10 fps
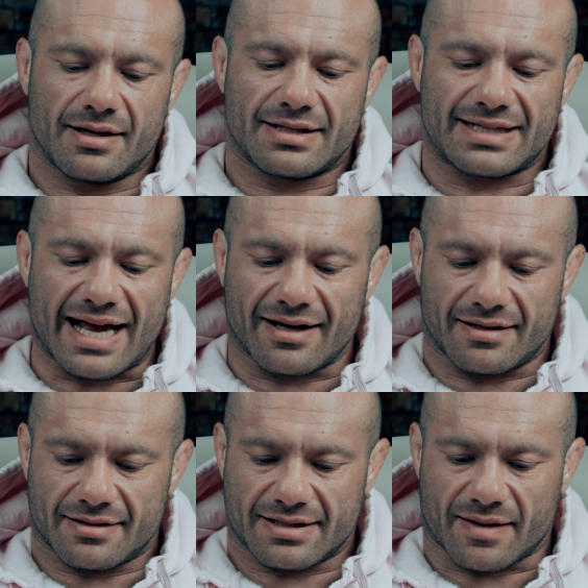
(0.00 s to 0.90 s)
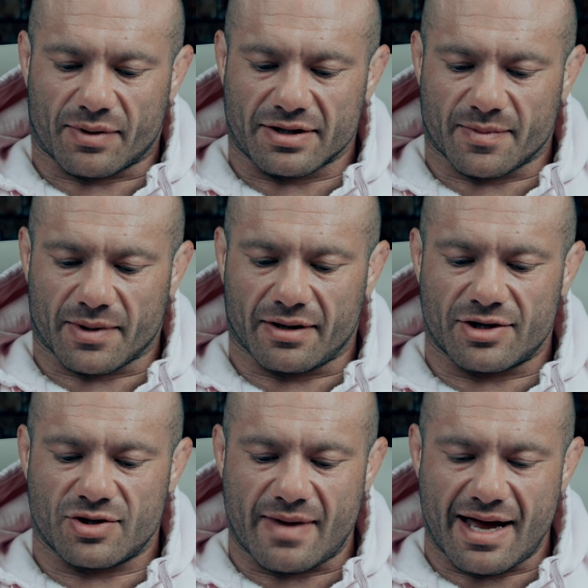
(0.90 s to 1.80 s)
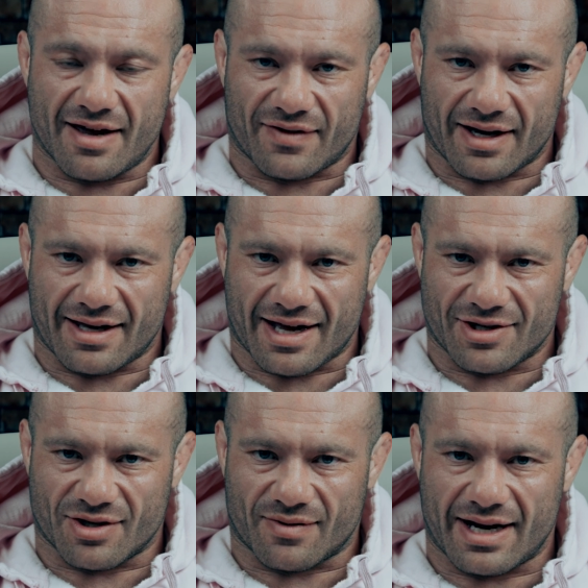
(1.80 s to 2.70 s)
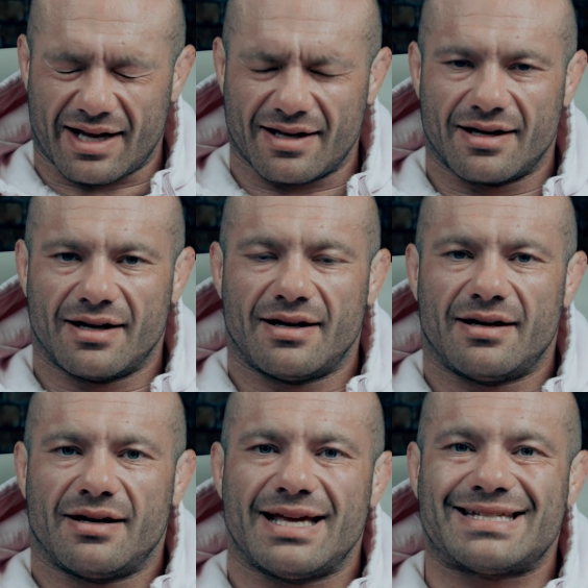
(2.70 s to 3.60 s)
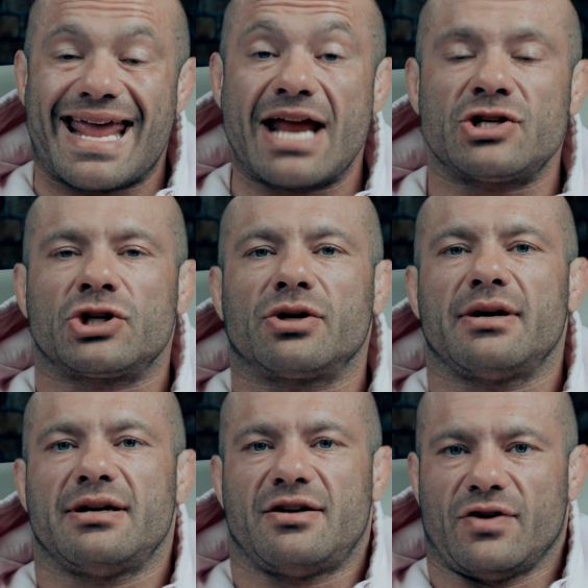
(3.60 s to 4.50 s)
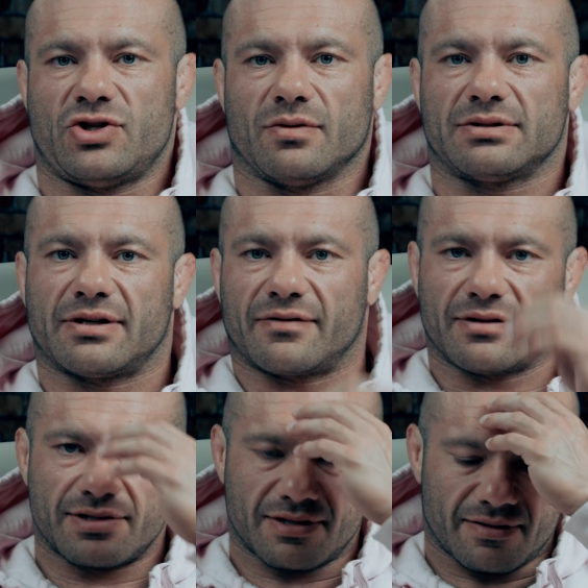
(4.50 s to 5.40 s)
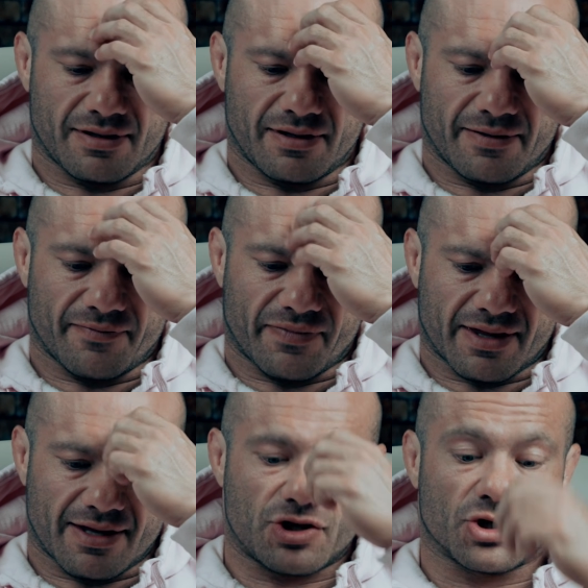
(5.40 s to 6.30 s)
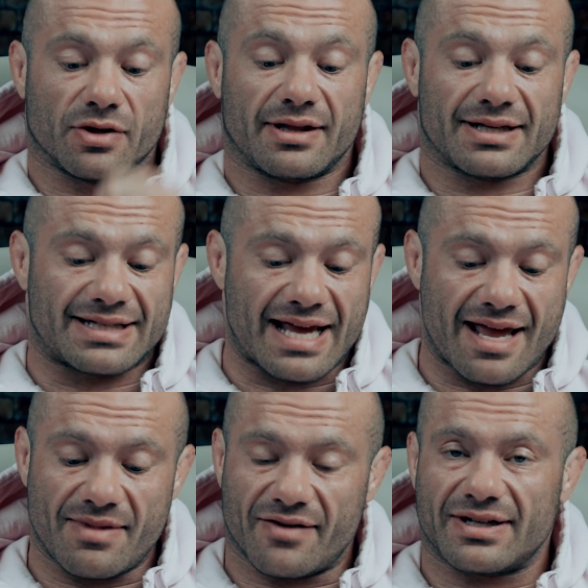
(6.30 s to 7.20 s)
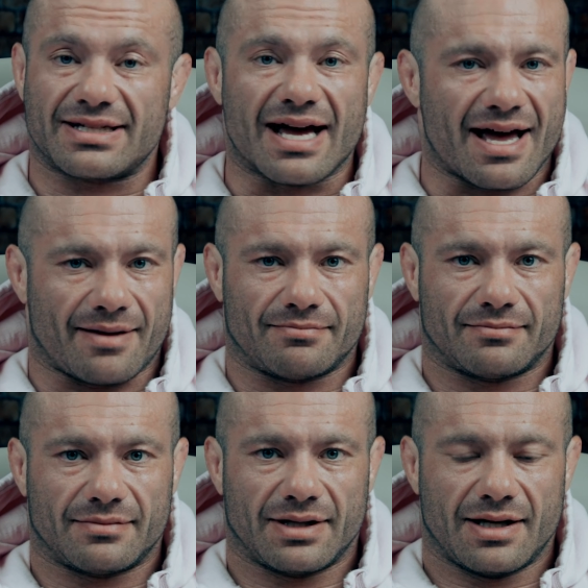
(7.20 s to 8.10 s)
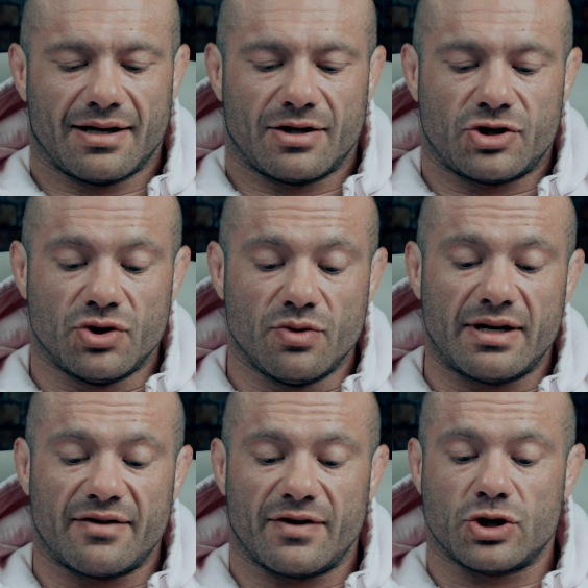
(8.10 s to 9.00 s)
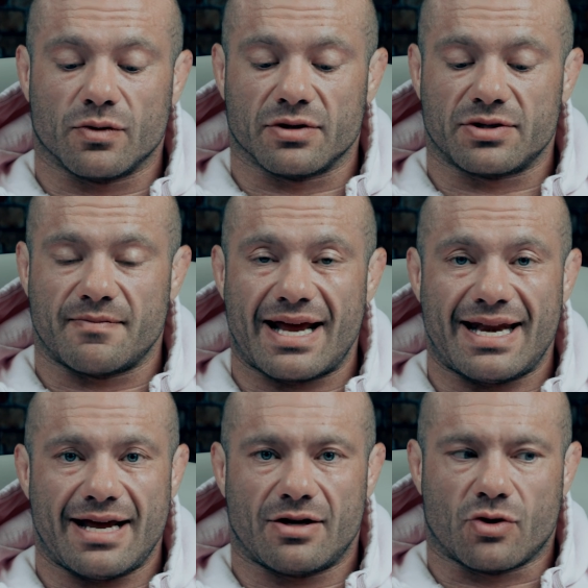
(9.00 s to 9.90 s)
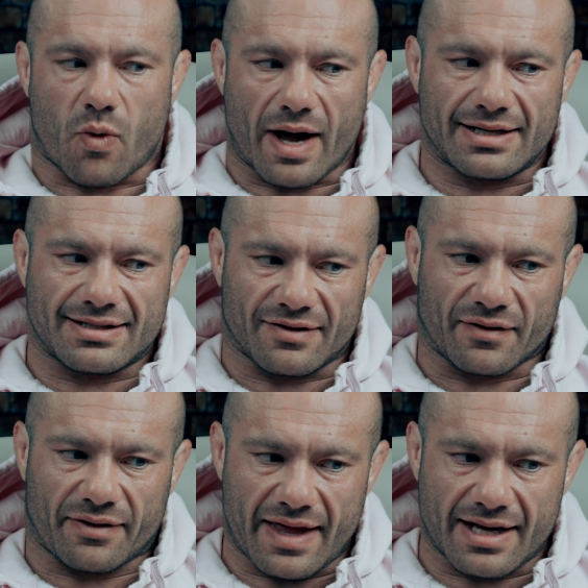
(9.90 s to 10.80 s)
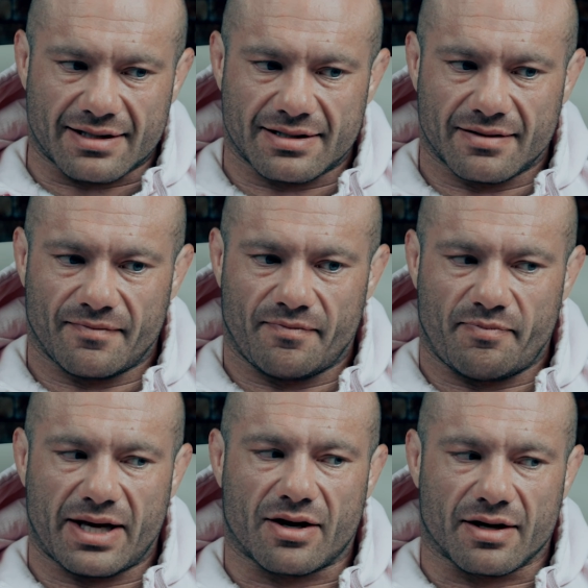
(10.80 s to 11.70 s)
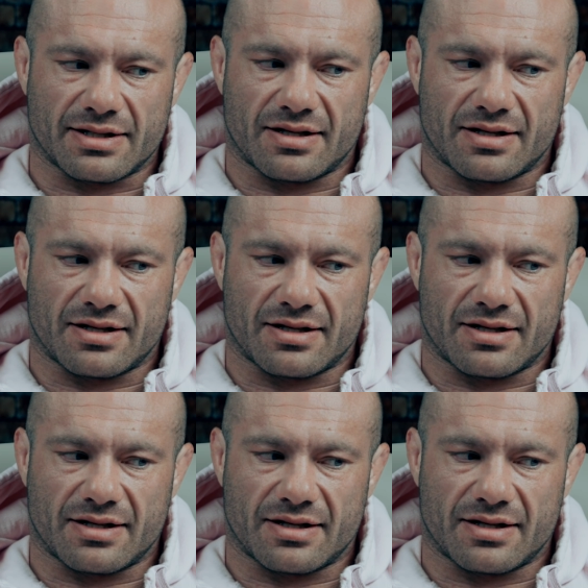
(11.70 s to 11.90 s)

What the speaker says: Second sub-principle, as you may have guessed already, is inter-individual difference. During the same given time, 2 individuals may need quite different things because